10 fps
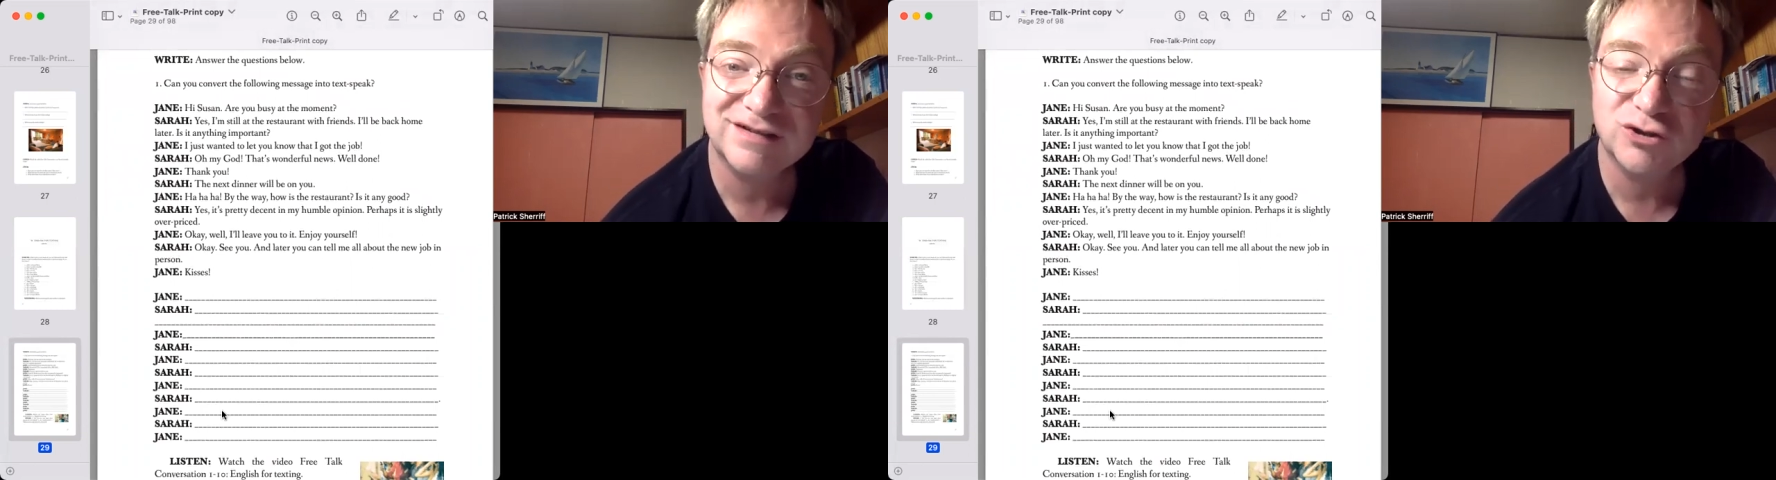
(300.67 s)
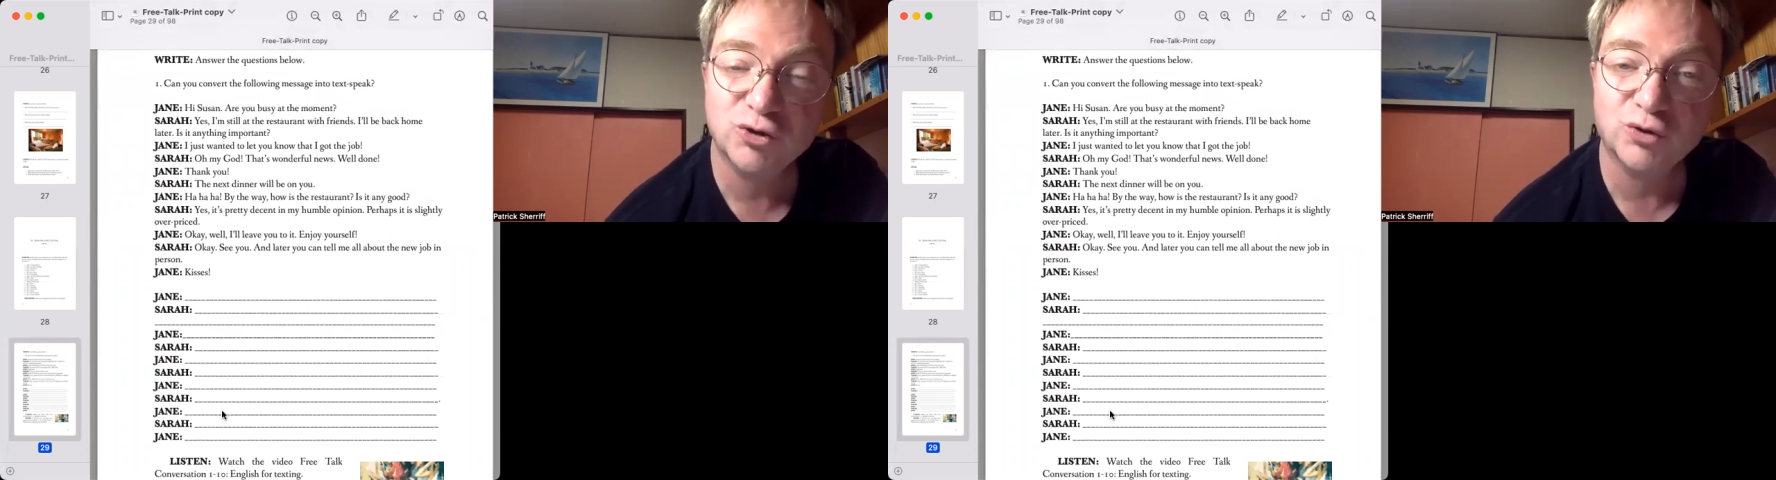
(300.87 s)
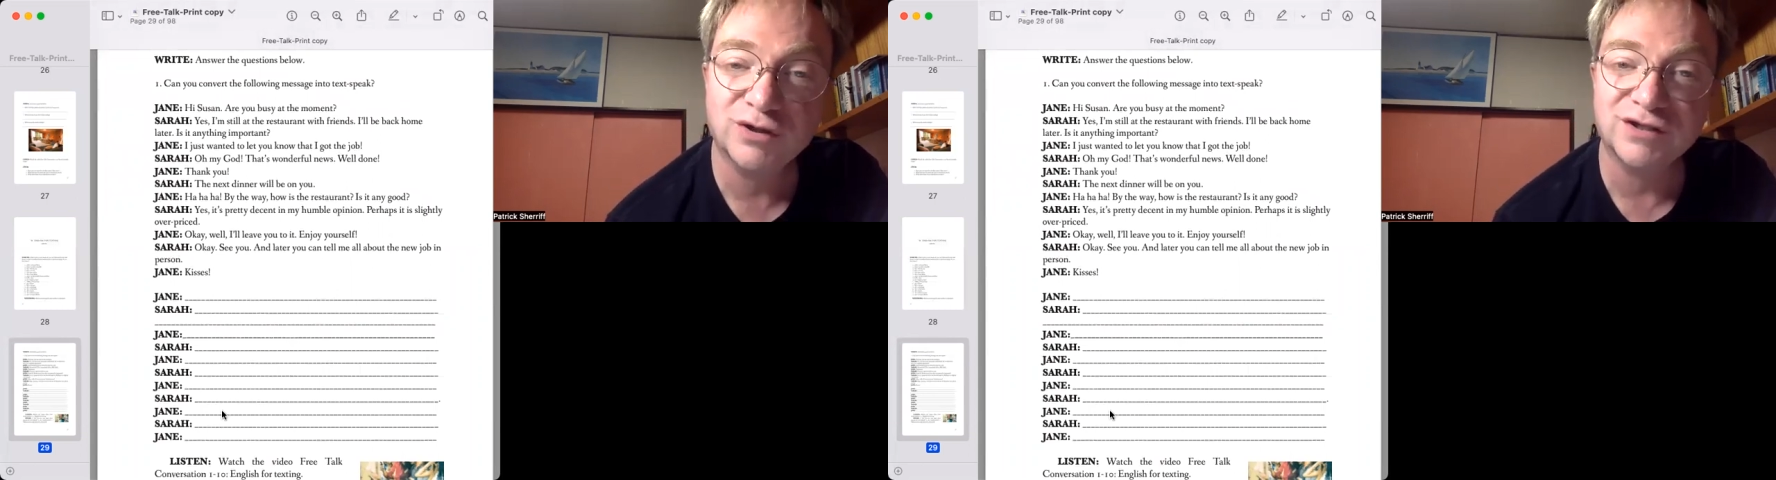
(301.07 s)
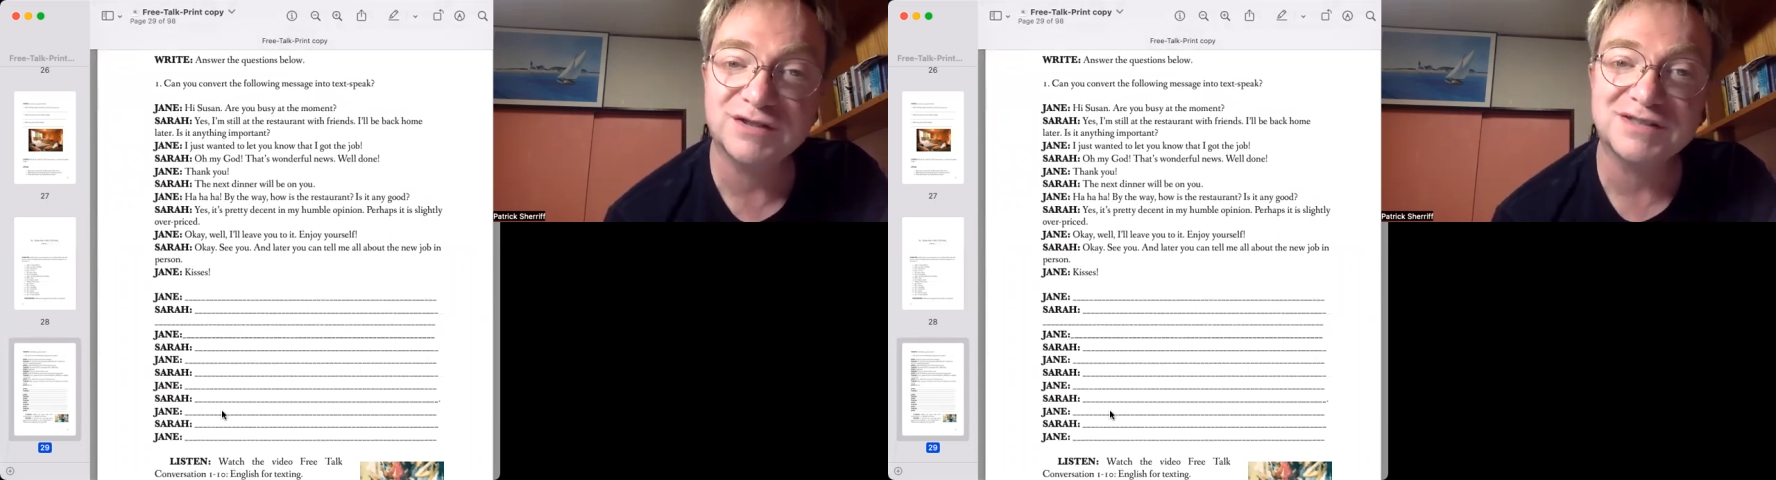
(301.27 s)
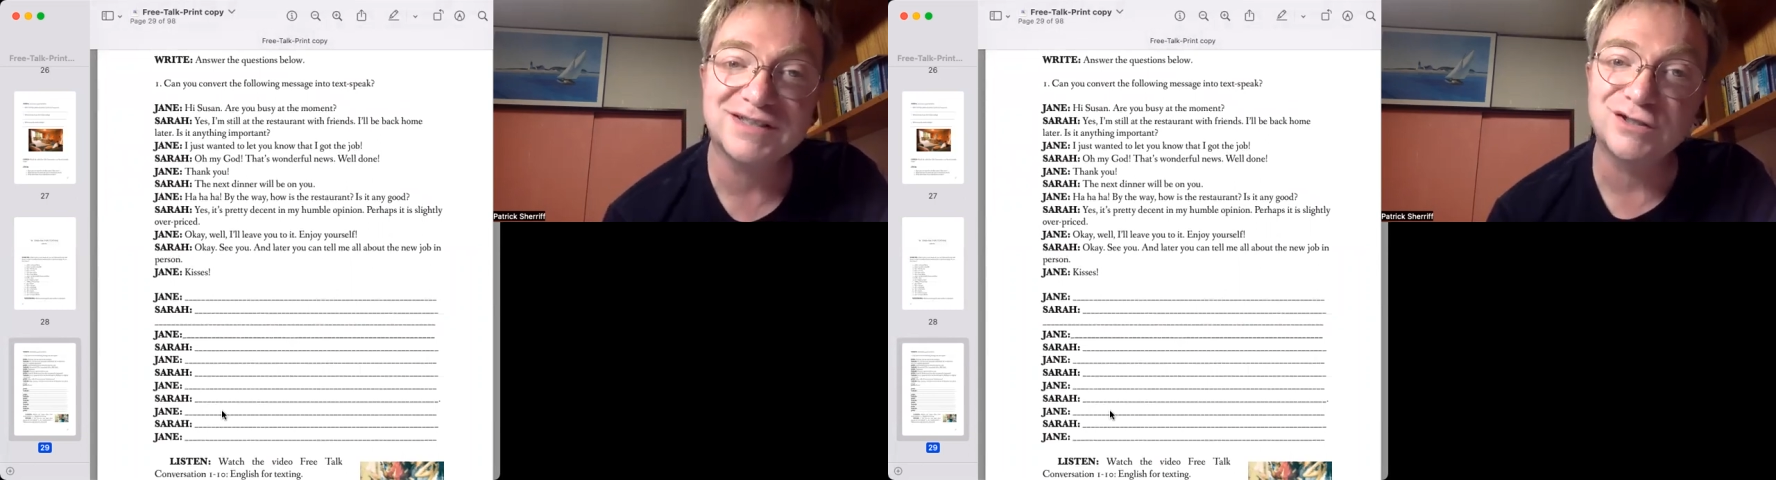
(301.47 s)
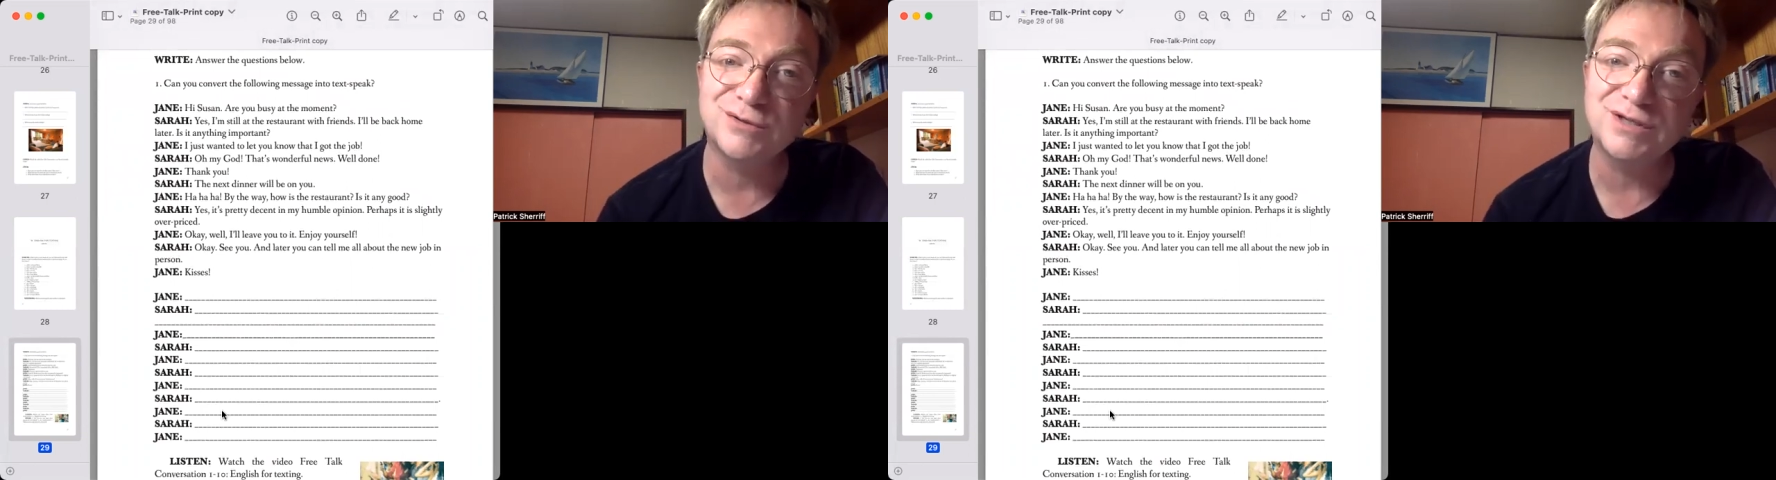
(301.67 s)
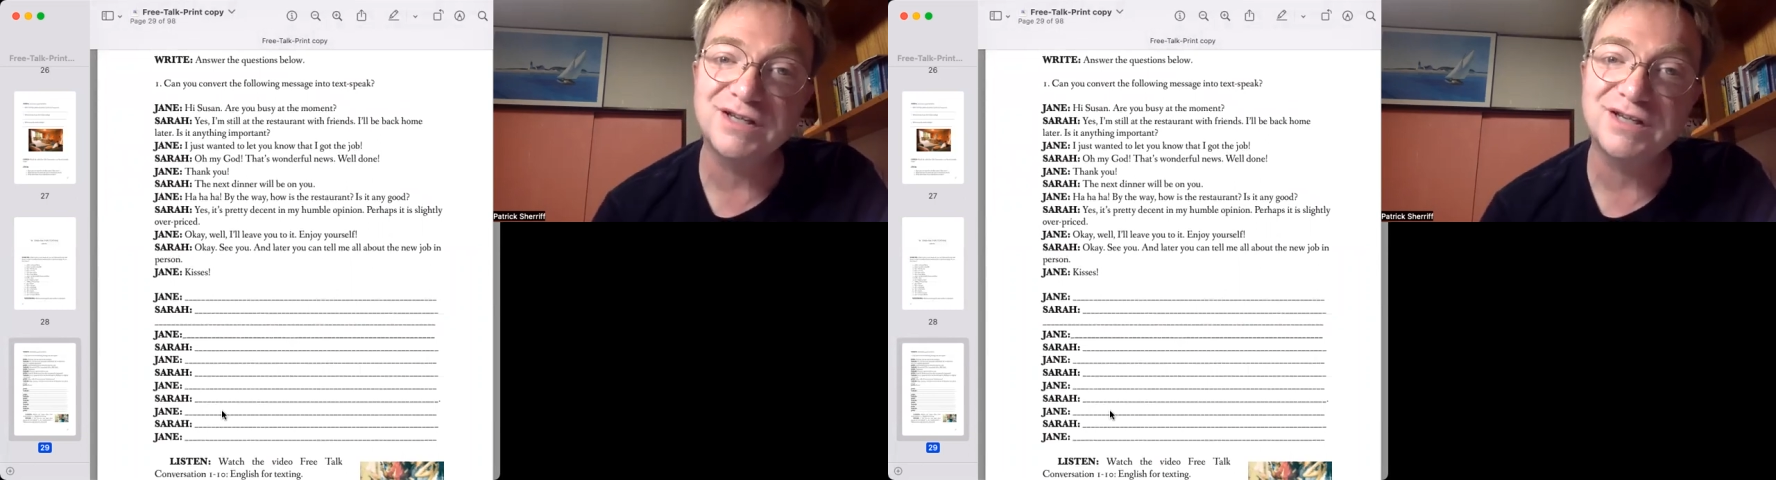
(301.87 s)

shorteners as you